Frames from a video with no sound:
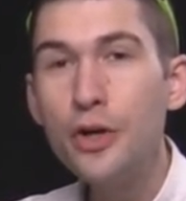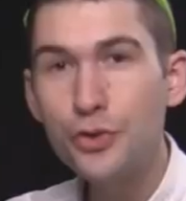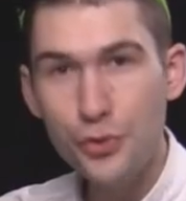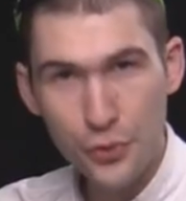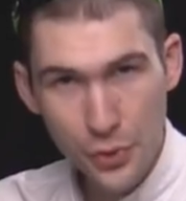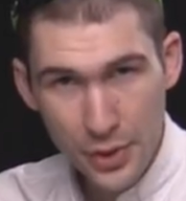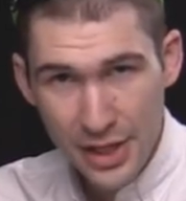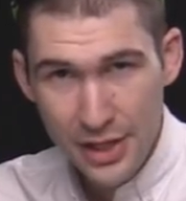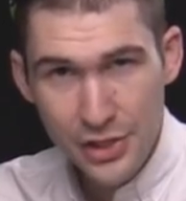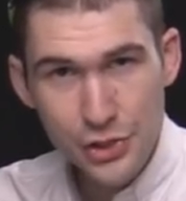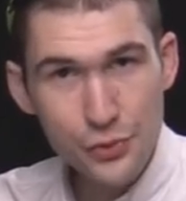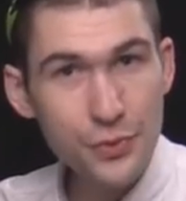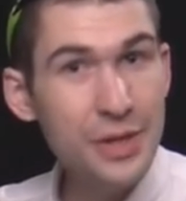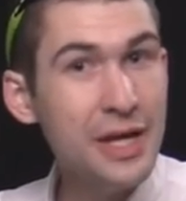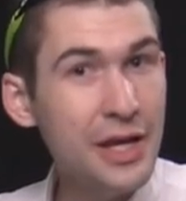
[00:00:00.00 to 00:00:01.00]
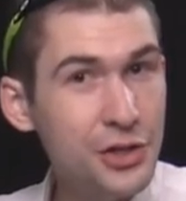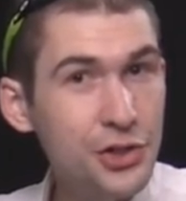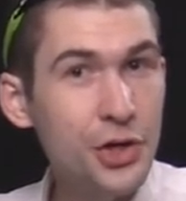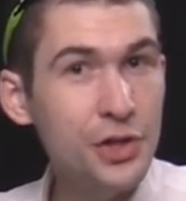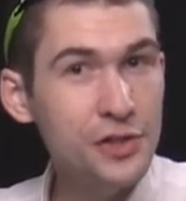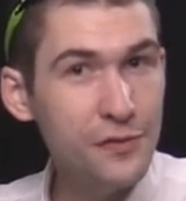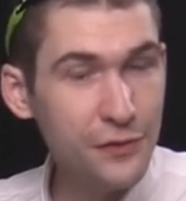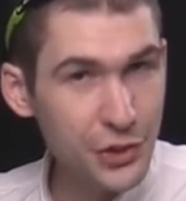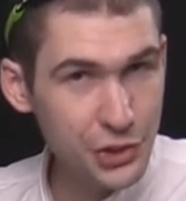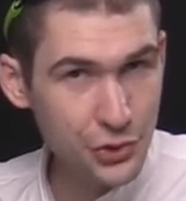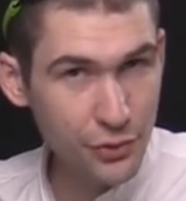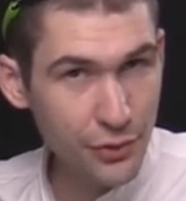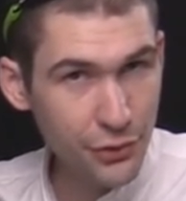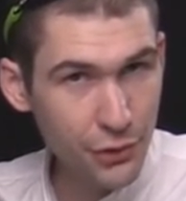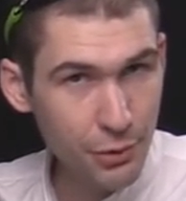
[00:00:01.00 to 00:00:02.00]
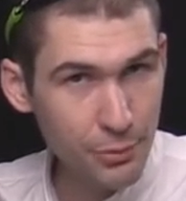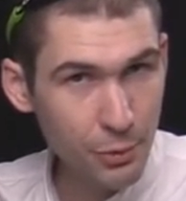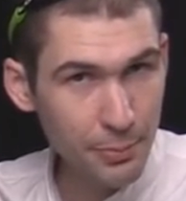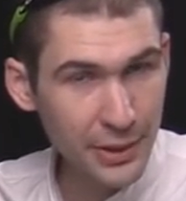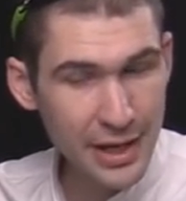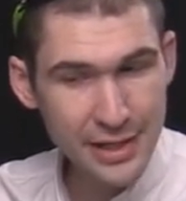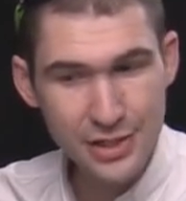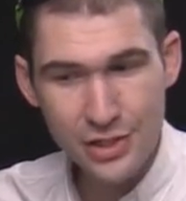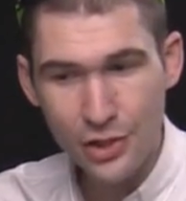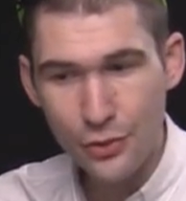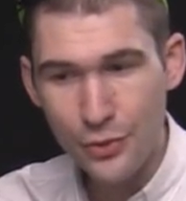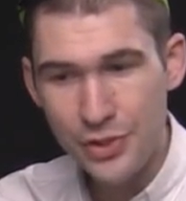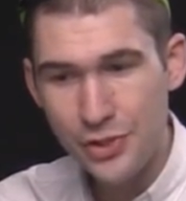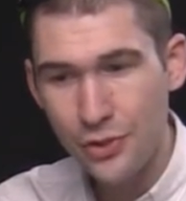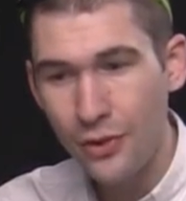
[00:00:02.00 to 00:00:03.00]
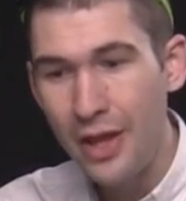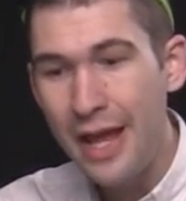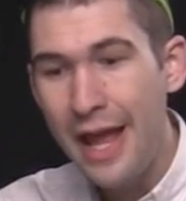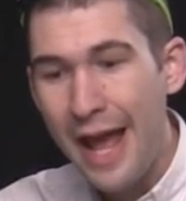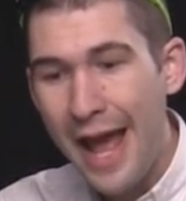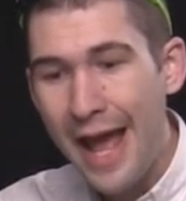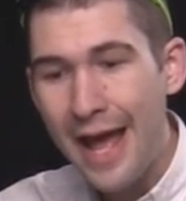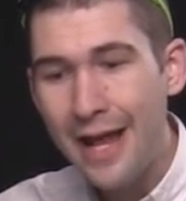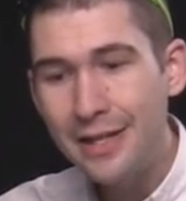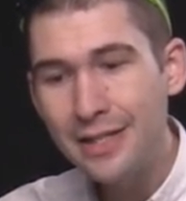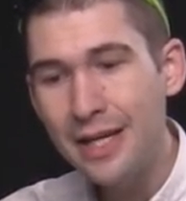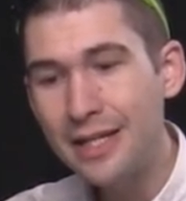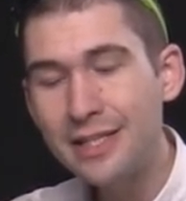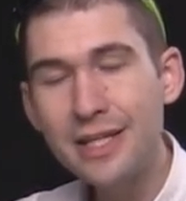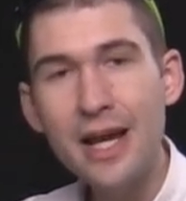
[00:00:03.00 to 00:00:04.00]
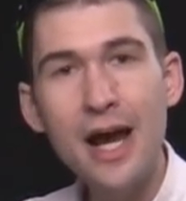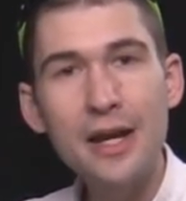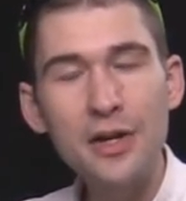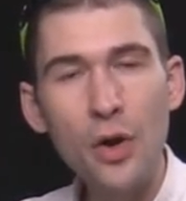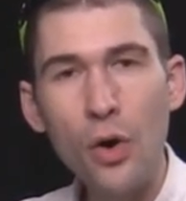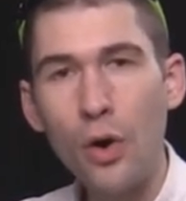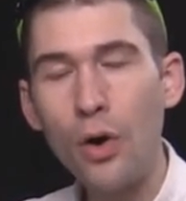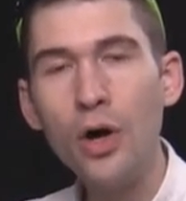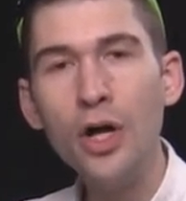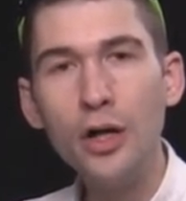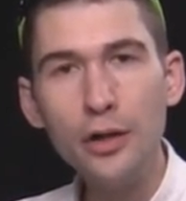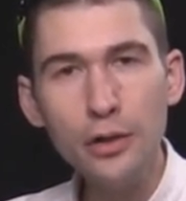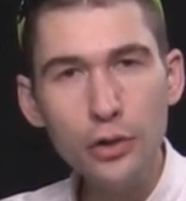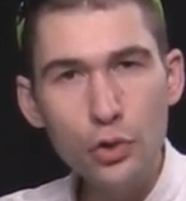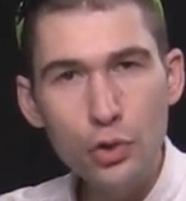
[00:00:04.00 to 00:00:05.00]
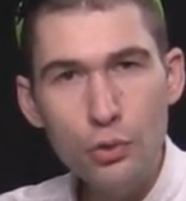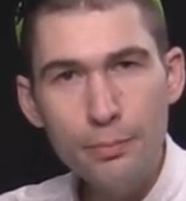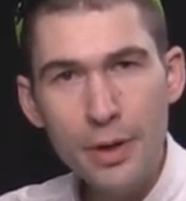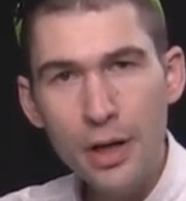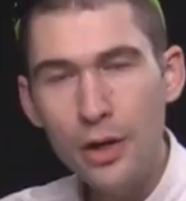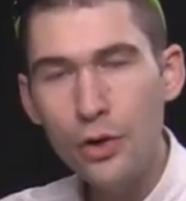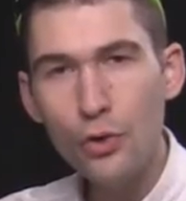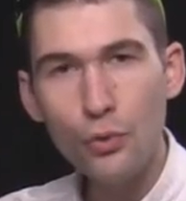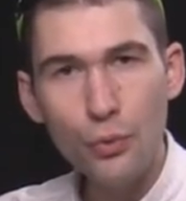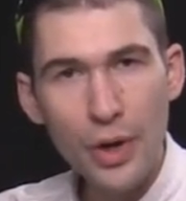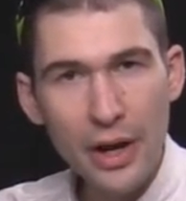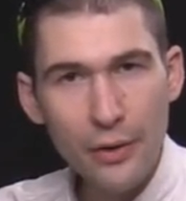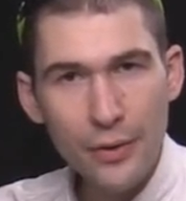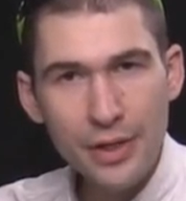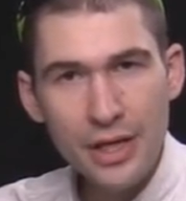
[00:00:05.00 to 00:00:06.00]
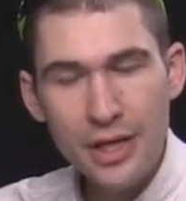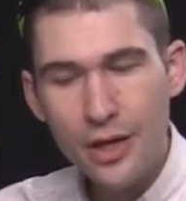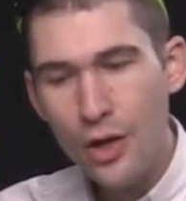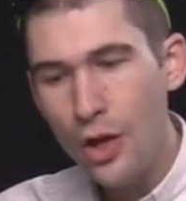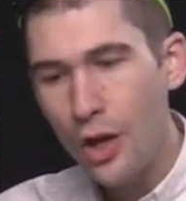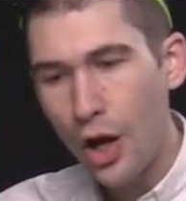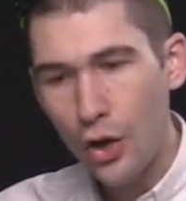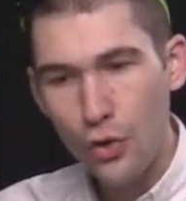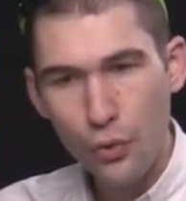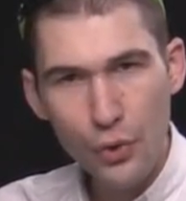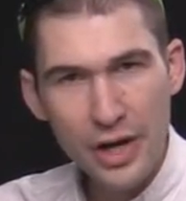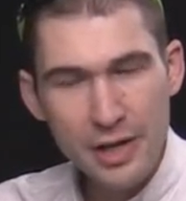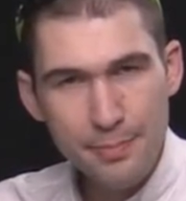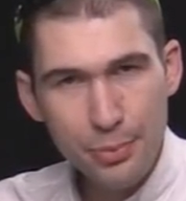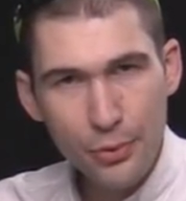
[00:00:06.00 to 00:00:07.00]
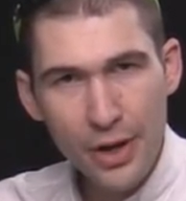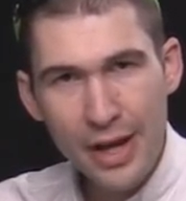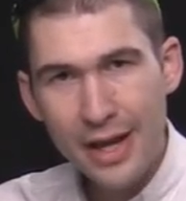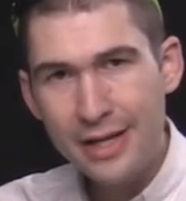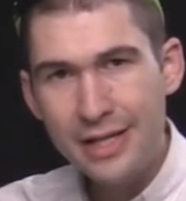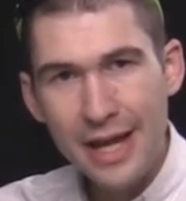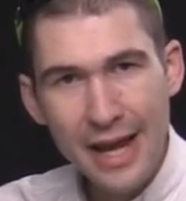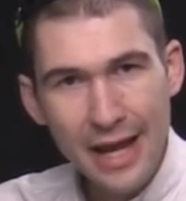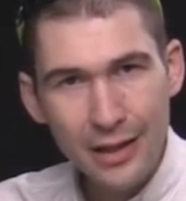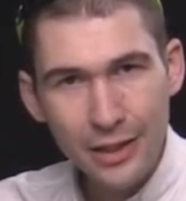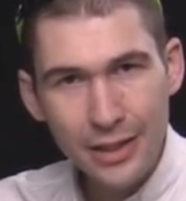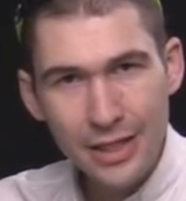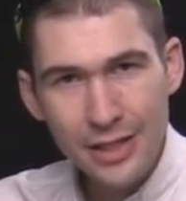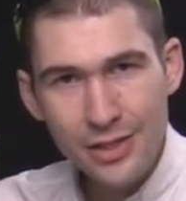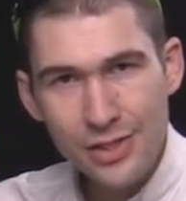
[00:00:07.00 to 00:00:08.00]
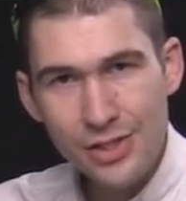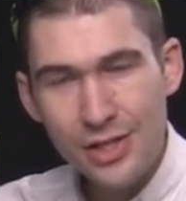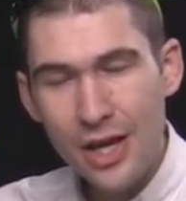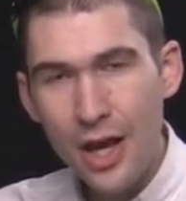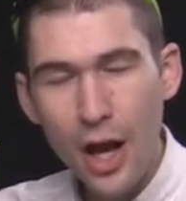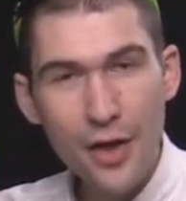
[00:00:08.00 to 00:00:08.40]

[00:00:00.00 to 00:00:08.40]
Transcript: True to history, it does feature a thermoplastic crystal, and it's got it all. Lume, rarity, a great brand, elegance,